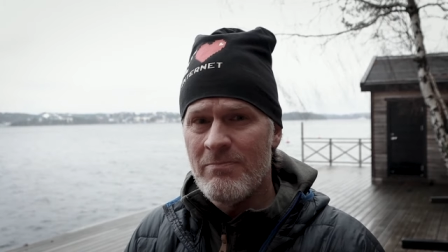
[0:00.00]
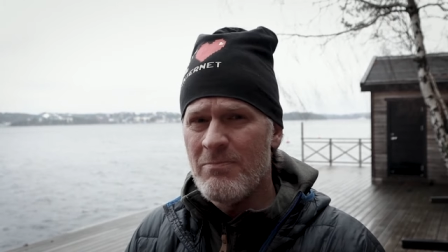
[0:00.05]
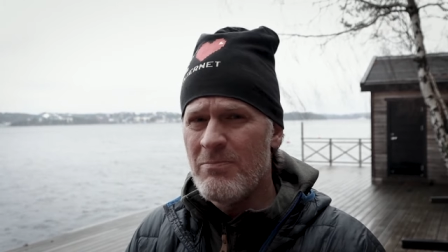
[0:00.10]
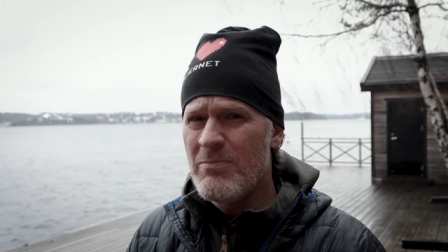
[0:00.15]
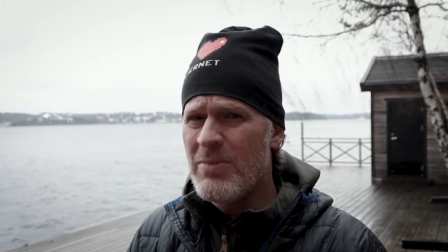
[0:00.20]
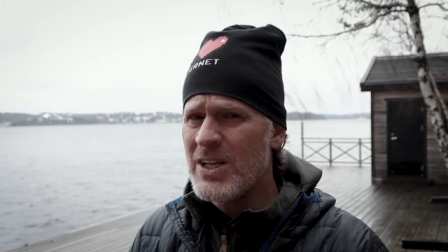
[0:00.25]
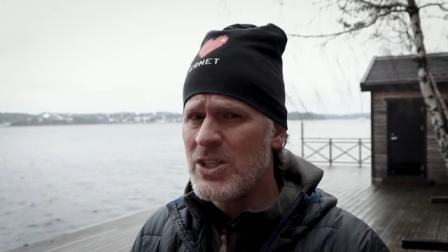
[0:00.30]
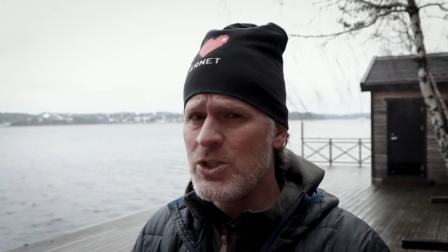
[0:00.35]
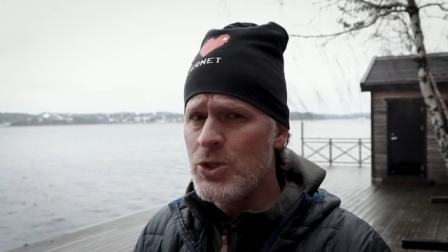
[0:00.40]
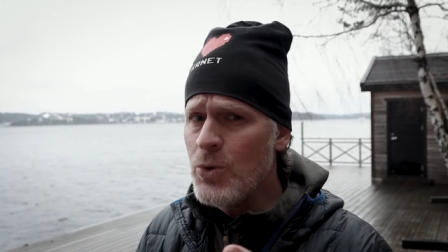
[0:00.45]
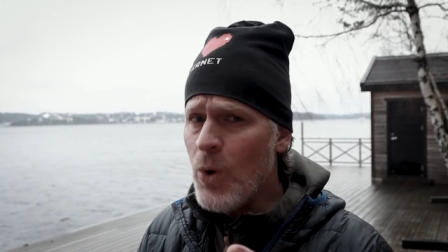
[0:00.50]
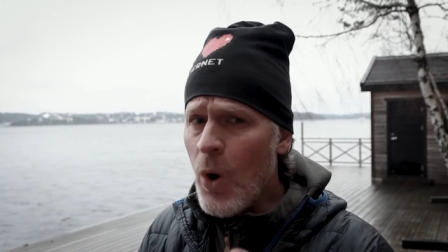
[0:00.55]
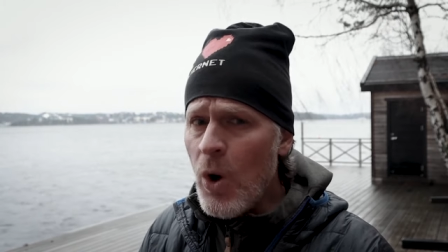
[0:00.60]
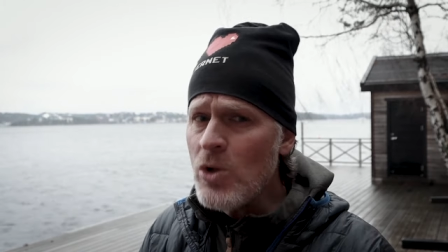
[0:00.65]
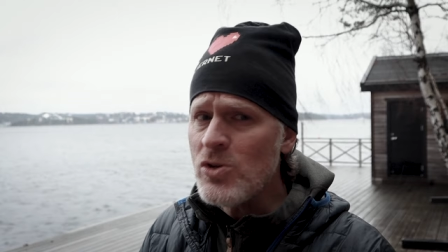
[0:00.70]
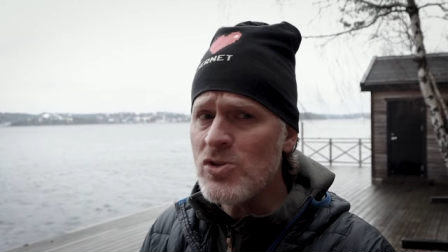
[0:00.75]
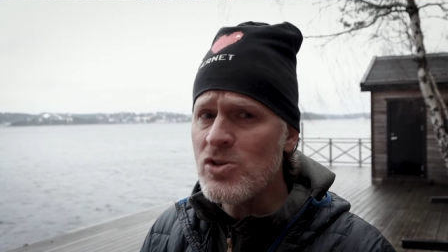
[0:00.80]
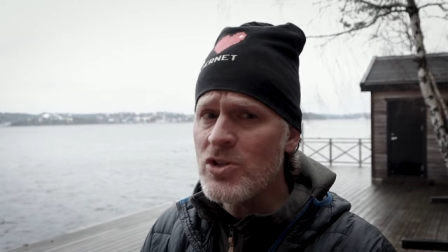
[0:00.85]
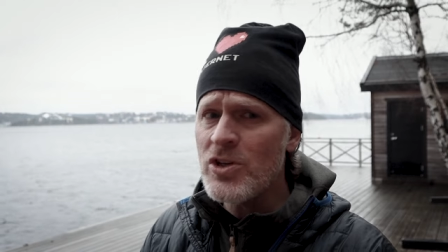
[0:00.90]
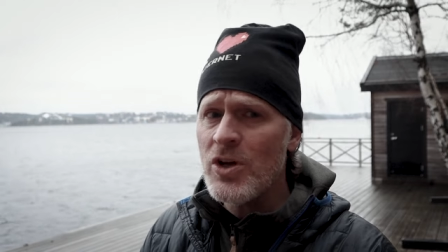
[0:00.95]
But you
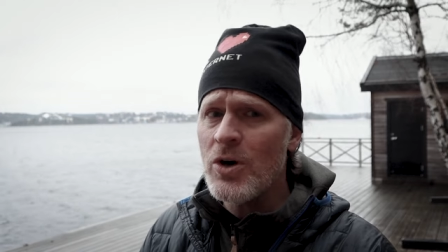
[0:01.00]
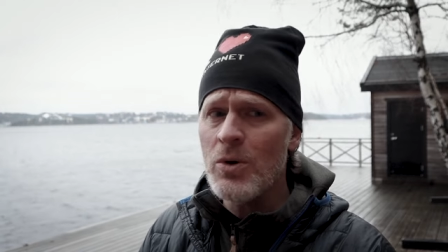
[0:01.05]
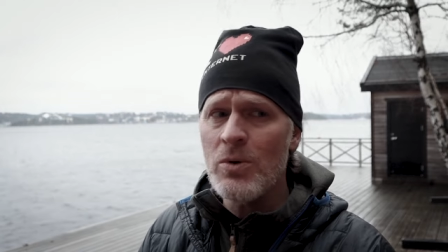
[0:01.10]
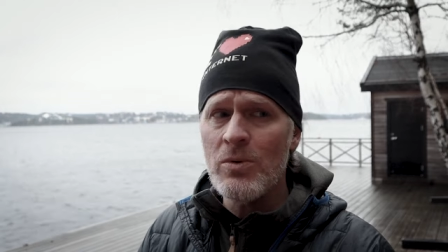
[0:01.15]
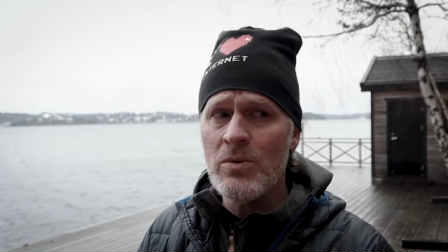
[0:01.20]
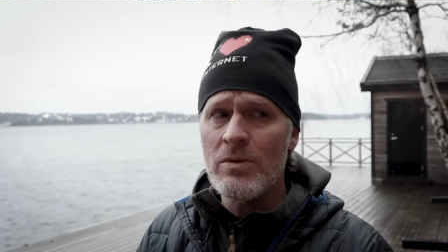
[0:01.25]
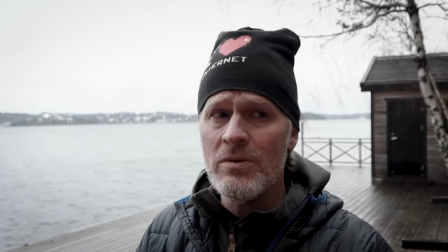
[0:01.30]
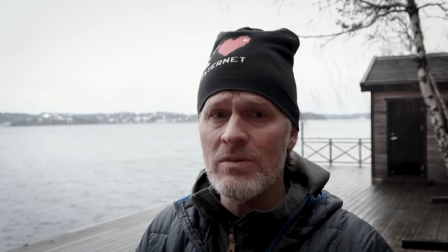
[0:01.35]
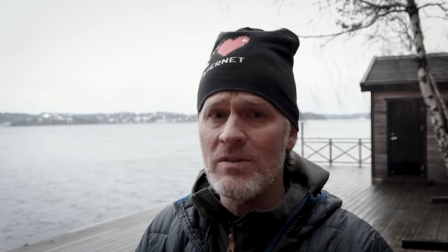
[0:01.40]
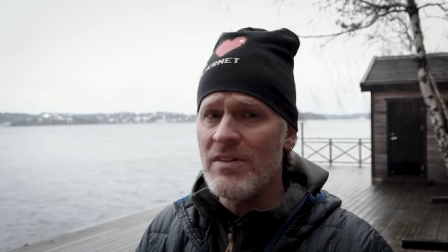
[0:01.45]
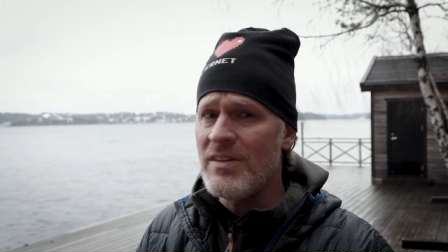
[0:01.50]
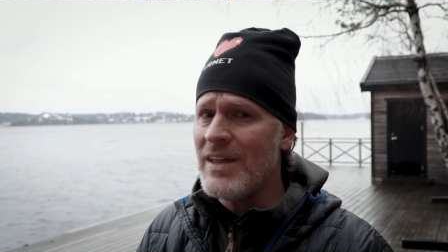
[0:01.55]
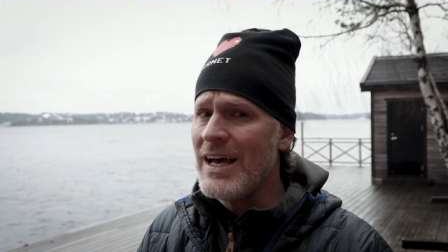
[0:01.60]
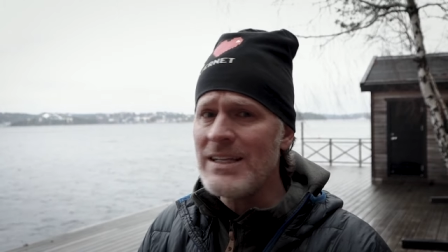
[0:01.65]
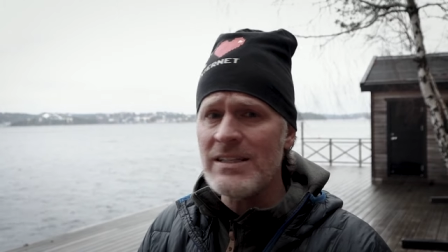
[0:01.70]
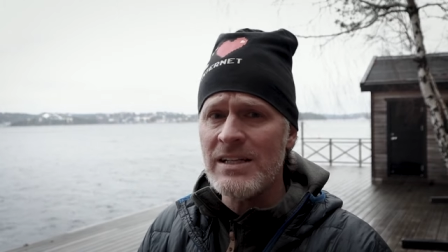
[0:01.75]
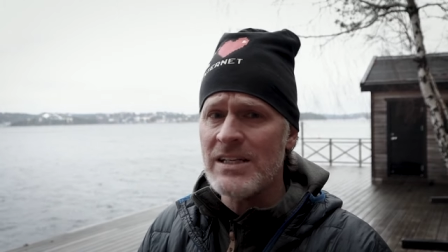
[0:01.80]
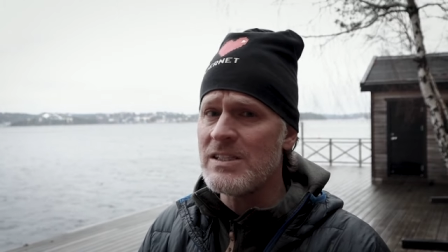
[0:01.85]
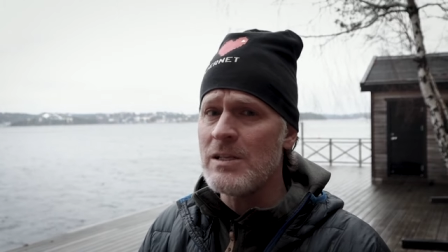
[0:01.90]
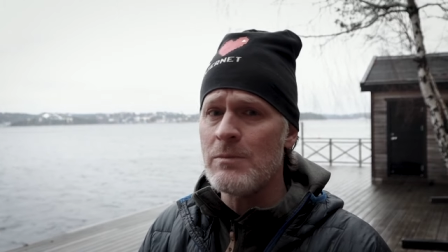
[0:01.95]
also know
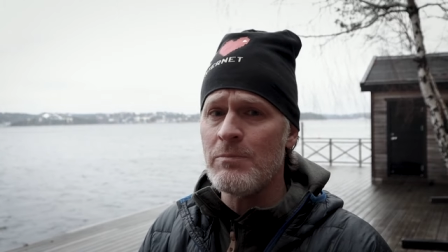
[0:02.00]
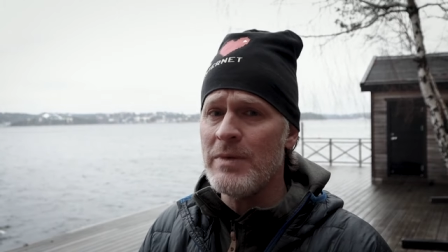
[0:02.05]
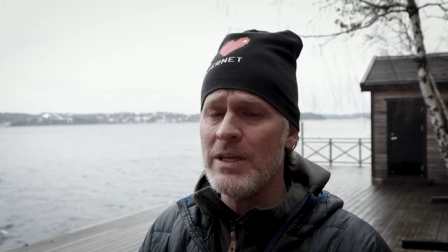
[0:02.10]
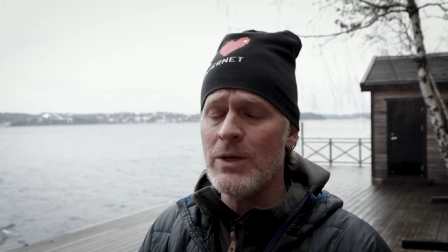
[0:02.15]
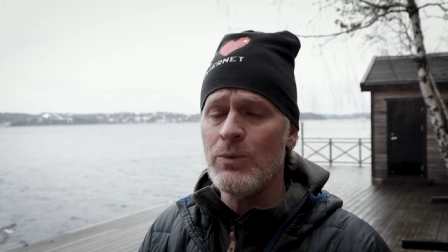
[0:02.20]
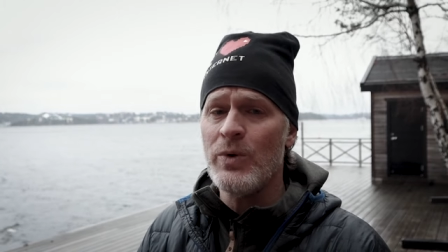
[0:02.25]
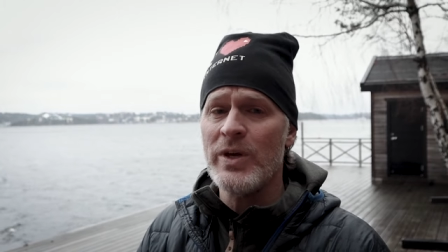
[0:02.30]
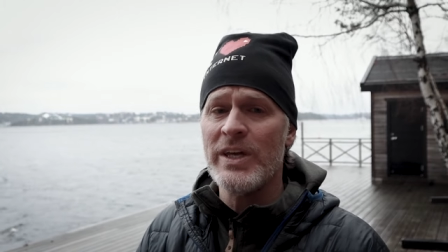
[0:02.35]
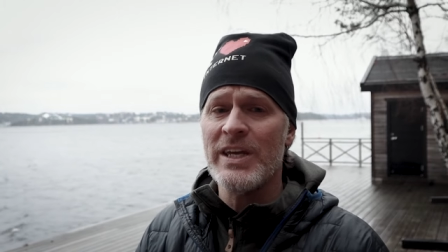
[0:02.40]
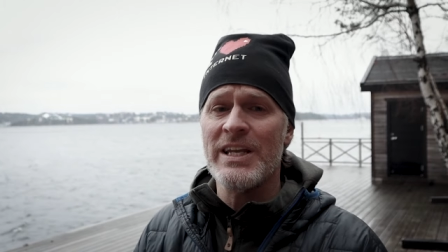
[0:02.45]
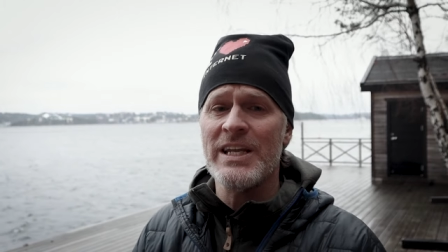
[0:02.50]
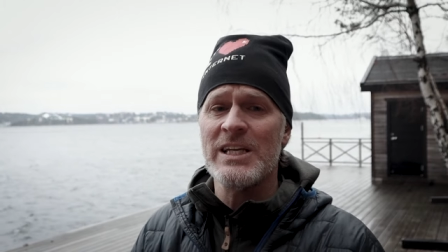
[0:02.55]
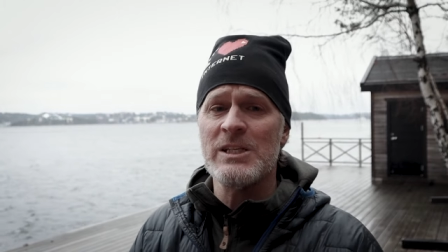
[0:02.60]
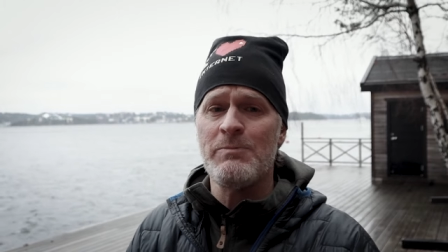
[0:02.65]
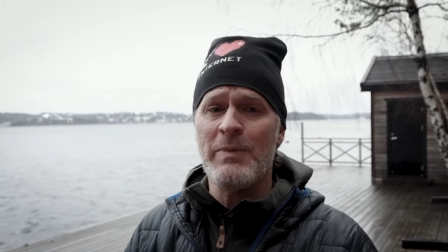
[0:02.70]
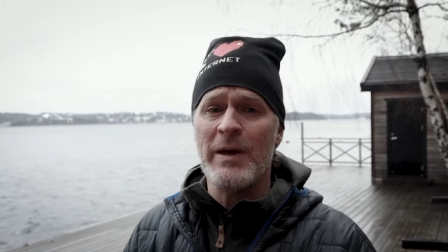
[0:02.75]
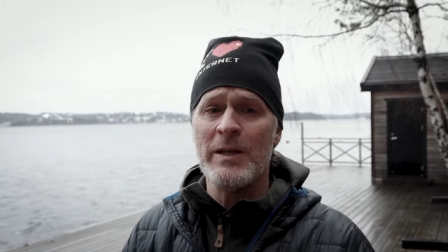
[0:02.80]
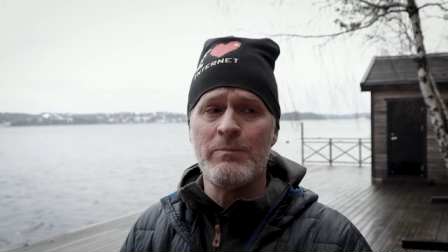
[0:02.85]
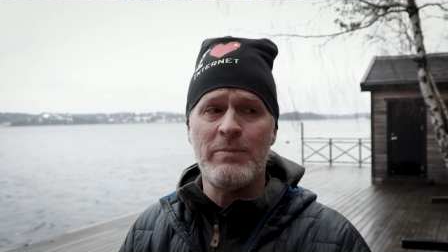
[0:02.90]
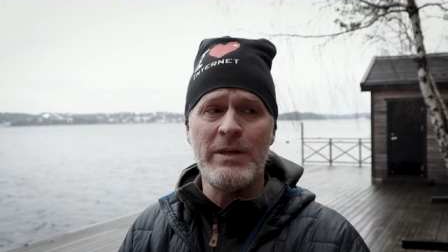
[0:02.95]
that doesn't mean we can
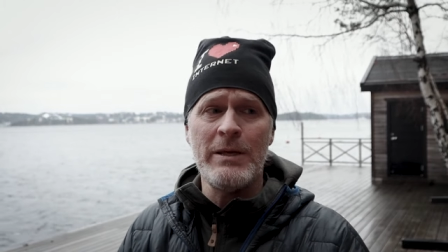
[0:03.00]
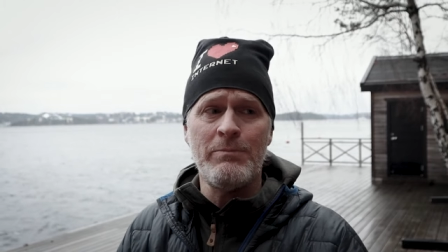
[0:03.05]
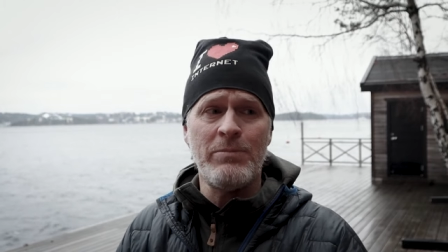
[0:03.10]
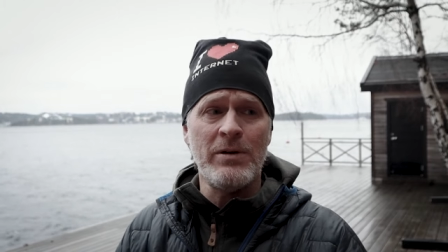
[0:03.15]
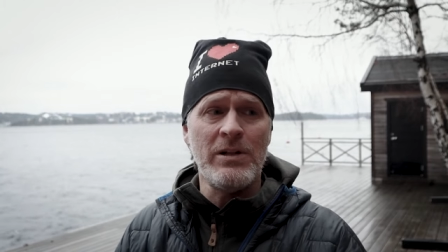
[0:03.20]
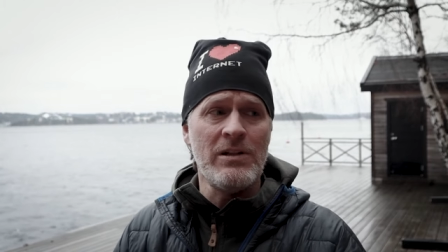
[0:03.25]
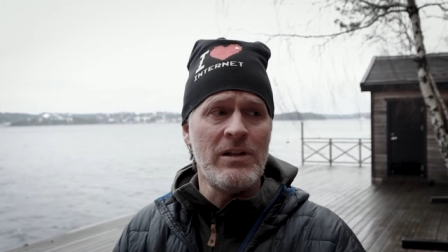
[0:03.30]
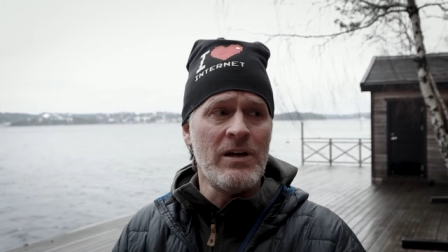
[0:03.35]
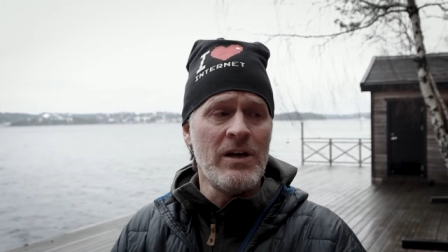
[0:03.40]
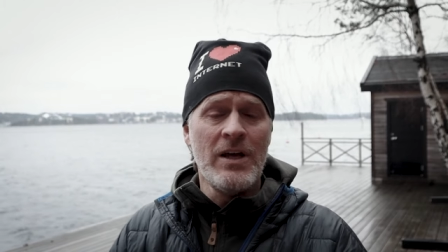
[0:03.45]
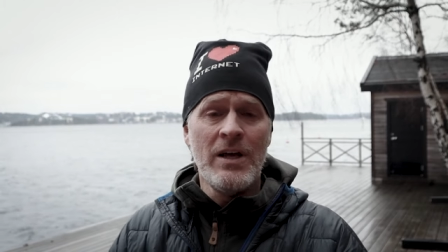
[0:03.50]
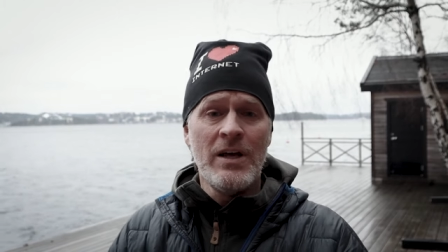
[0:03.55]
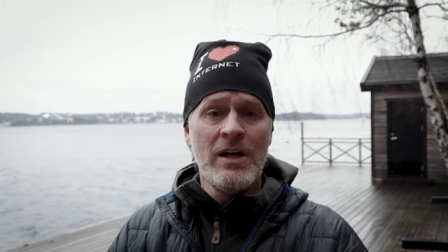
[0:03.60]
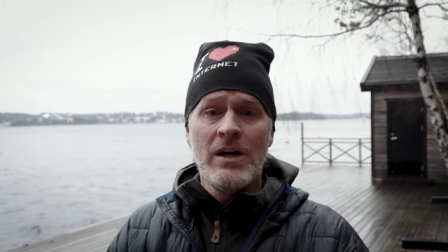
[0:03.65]
expect people